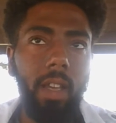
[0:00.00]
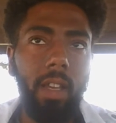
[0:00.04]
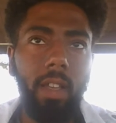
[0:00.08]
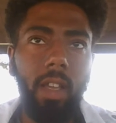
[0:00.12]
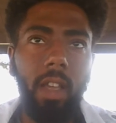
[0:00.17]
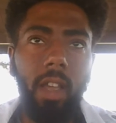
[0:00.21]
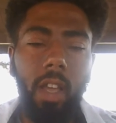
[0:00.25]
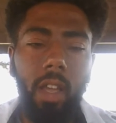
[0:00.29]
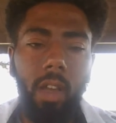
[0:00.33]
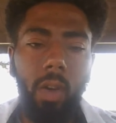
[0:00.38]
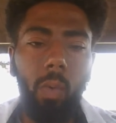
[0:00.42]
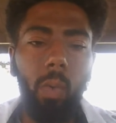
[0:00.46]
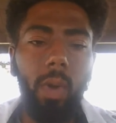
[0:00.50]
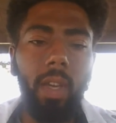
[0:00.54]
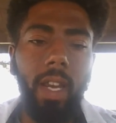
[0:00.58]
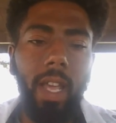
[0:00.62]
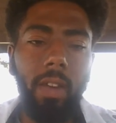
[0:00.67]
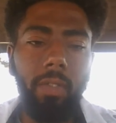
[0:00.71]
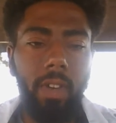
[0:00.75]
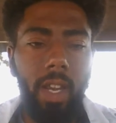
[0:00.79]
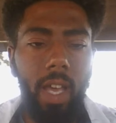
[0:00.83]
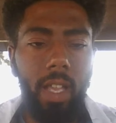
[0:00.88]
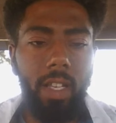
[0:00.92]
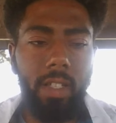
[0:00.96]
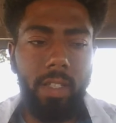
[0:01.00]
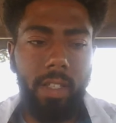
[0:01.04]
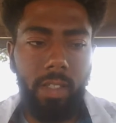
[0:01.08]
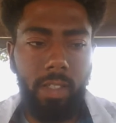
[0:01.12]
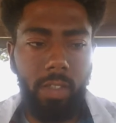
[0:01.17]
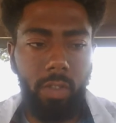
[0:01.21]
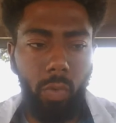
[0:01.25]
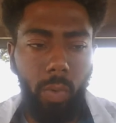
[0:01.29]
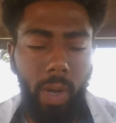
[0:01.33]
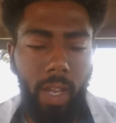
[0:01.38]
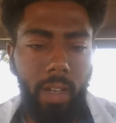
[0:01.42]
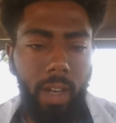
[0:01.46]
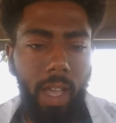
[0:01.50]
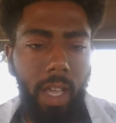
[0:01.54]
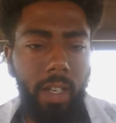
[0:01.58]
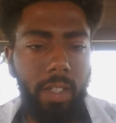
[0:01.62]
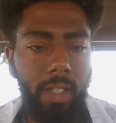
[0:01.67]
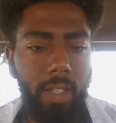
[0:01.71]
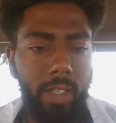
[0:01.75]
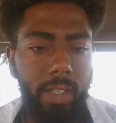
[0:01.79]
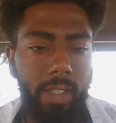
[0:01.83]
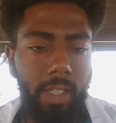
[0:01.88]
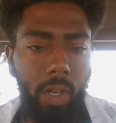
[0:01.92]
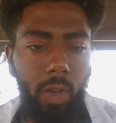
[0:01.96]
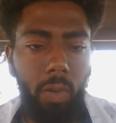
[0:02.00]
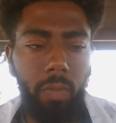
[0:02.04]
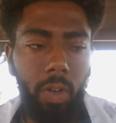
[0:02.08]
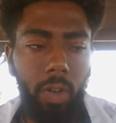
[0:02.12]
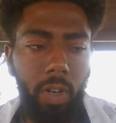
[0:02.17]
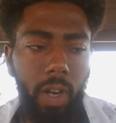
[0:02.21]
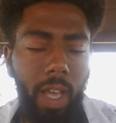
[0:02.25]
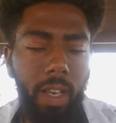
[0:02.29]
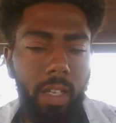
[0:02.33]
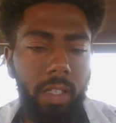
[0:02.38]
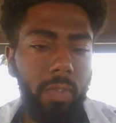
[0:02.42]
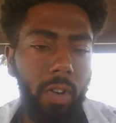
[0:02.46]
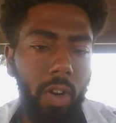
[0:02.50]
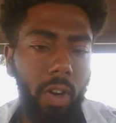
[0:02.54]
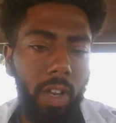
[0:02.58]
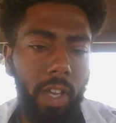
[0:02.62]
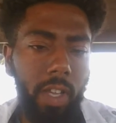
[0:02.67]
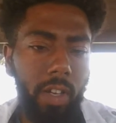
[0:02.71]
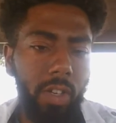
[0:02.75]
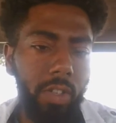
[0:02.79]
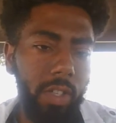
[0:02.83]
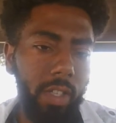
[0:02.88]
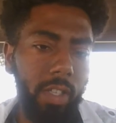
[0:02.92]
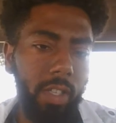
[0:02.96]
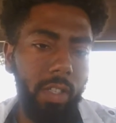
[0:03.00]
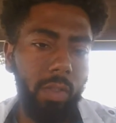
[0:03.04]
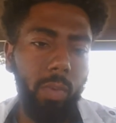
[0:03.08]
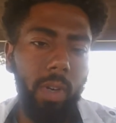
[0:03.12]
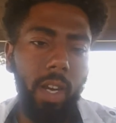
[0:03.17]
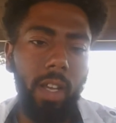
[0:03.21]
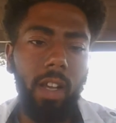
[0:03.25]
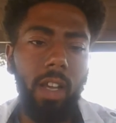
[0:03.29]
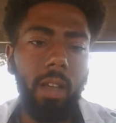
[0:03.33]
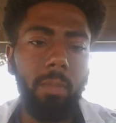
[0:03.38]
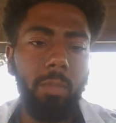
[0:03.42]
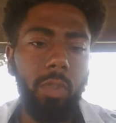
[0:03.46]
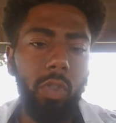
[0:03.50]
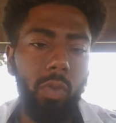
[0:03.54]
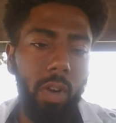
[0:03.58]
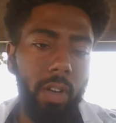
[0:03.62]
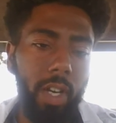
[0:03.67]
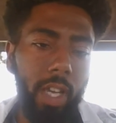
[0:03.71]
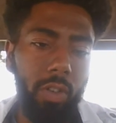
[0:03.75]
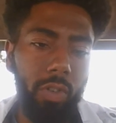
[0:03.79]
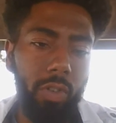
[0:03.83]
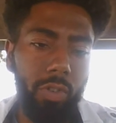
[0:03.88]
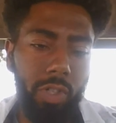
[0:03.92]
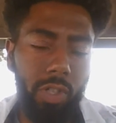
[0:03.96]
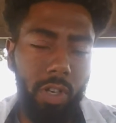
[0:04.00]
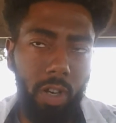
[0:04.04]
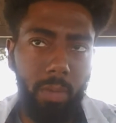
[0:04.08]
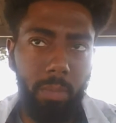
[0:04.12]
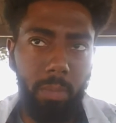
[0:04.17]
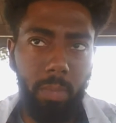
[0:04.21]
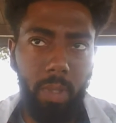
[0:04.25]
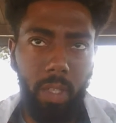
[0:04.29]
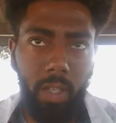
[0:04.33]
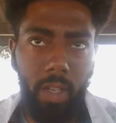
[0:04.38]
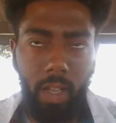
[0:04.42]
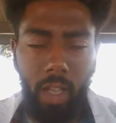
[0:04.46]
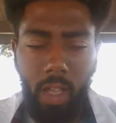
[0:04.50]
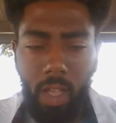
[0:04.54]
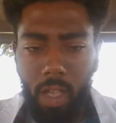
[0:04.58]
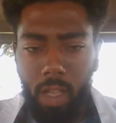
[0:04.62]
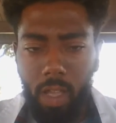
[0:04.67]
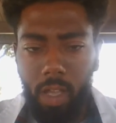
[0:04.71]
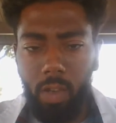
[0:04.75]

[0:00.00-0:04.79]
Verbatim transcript: Like, we can have knowledge, just great knowledge of self or knowledge of our energies when it comes to our natal chart, but like,